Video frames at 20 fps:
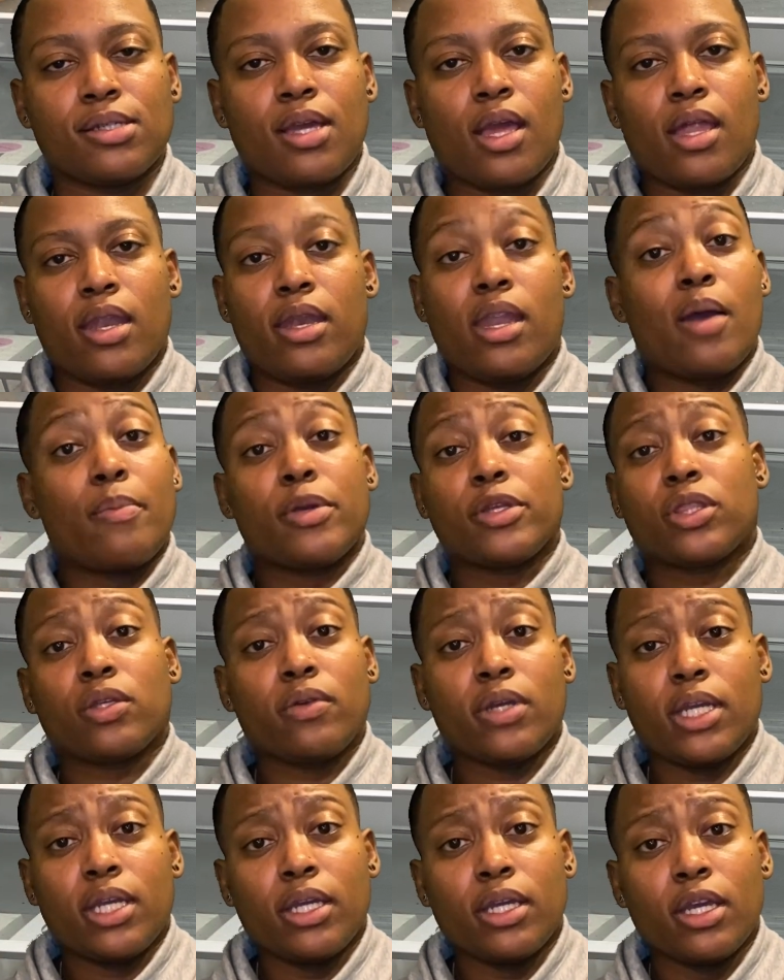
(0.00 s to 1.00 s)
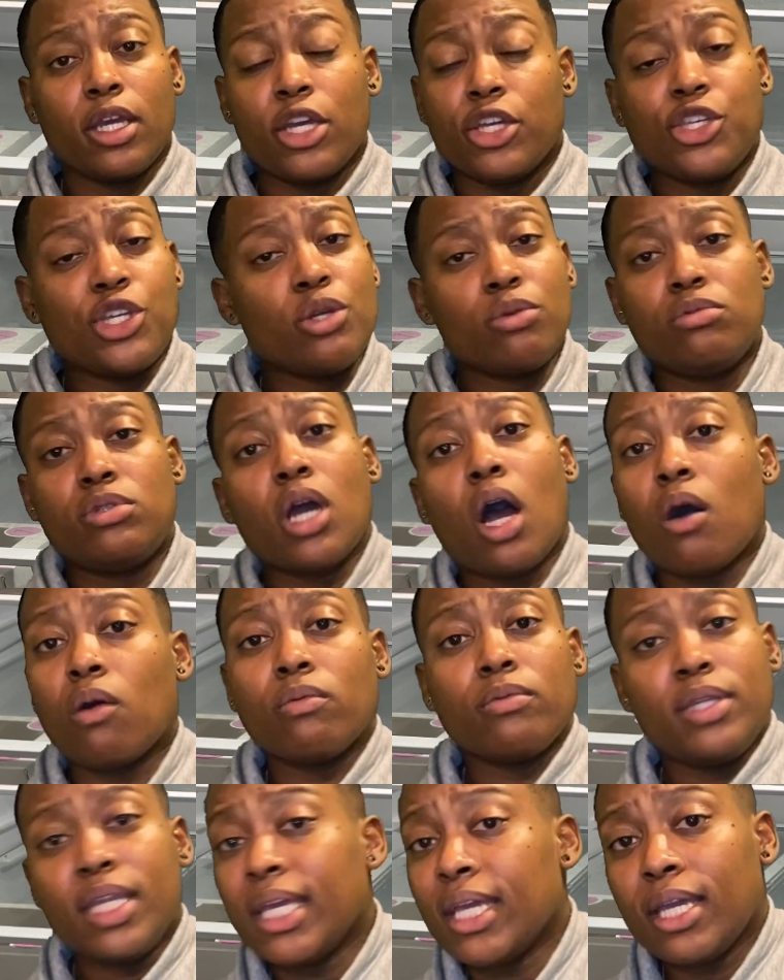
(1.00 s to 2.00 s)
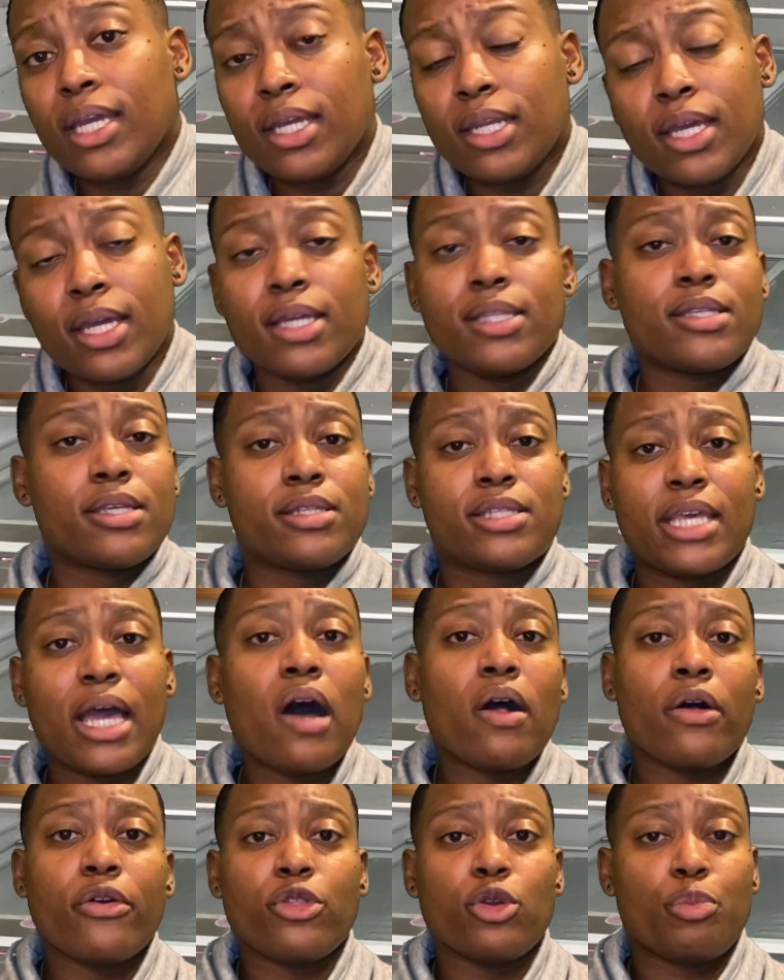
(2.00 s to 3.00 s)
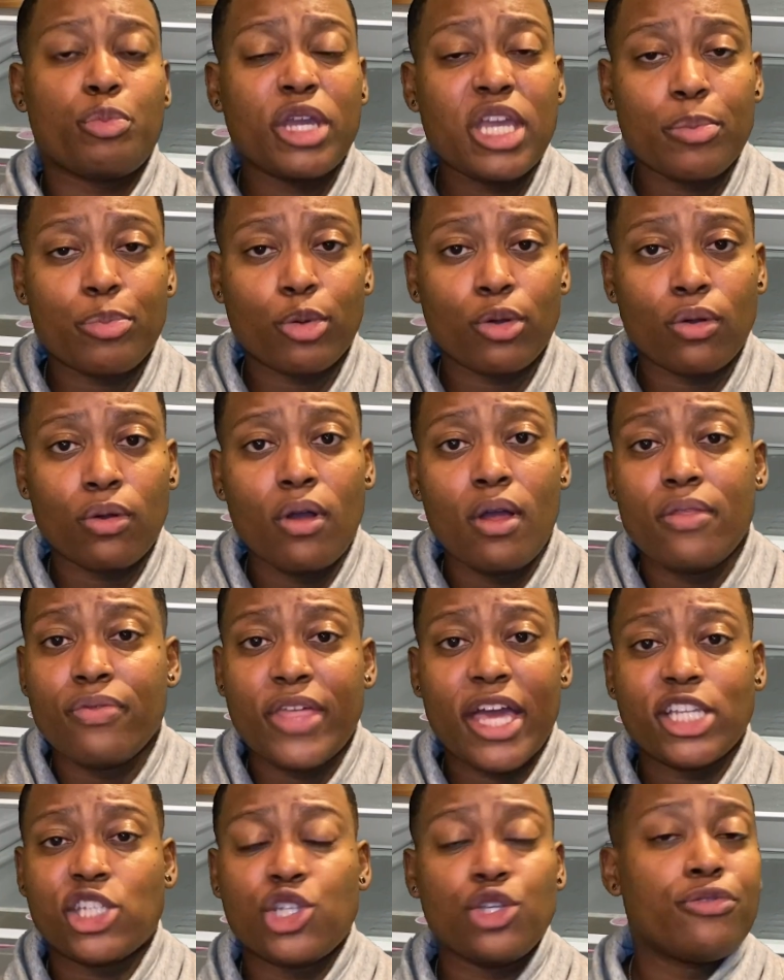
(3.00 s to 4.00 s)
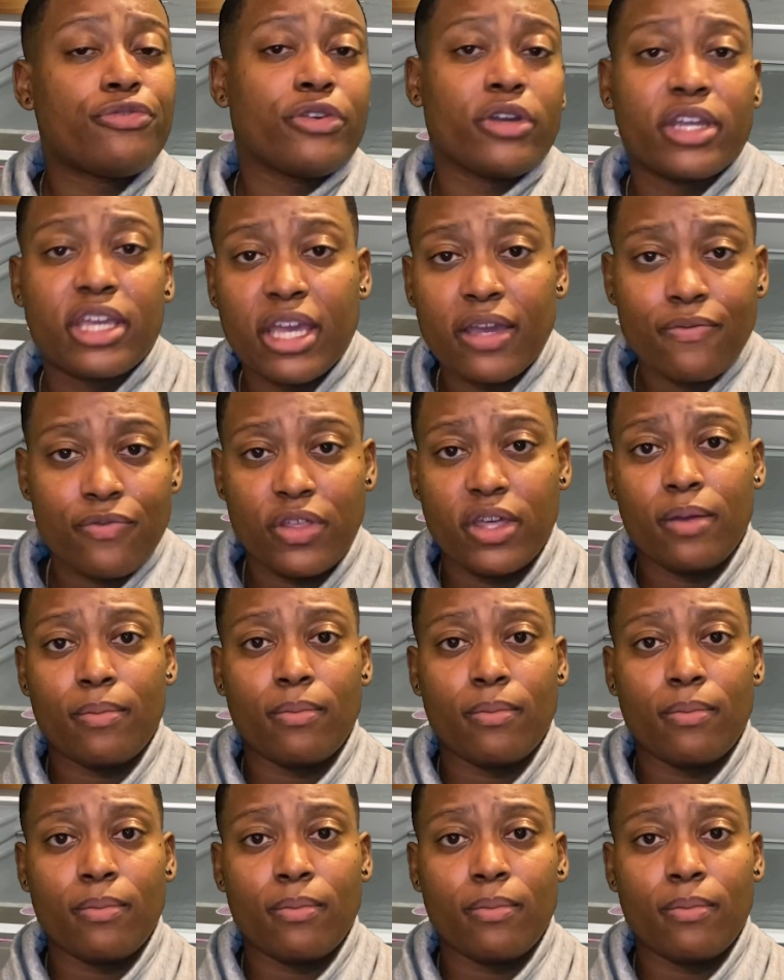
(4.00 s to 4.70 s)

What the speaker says: Number 3, you don't need to tell other people that you forgive them.